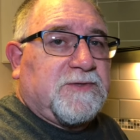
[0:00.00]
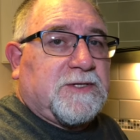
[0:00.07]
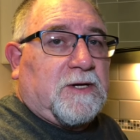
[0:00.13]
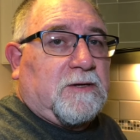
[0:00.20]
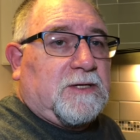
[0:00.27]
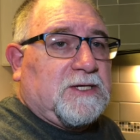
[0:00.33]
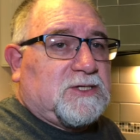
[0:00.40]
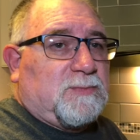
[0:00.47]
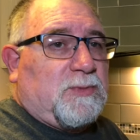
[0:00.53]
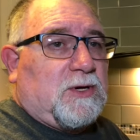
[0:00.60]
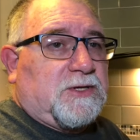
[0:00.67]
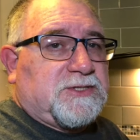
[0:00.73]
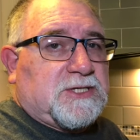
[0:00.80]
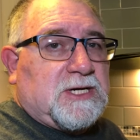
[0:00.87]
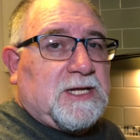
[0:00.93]
So get your
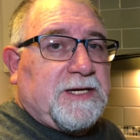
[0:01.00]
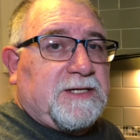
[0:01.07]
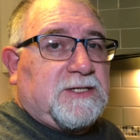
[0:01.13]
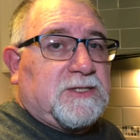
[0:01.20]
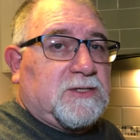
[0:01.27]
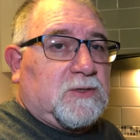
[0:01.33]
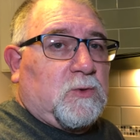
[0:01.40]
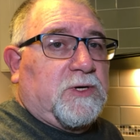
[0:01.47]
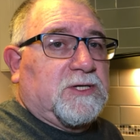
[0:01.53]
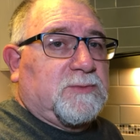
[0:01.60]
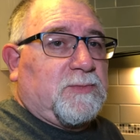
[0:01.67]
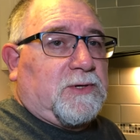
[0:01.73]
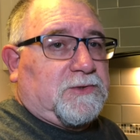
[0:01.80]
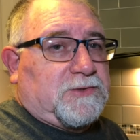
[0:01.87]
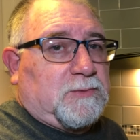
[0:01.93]
pots cleaned as quick as
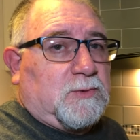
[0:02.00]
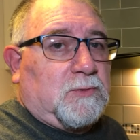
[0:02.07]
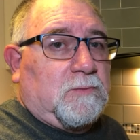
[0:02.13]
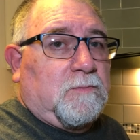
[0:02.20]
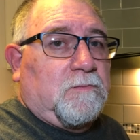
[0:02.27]
possible.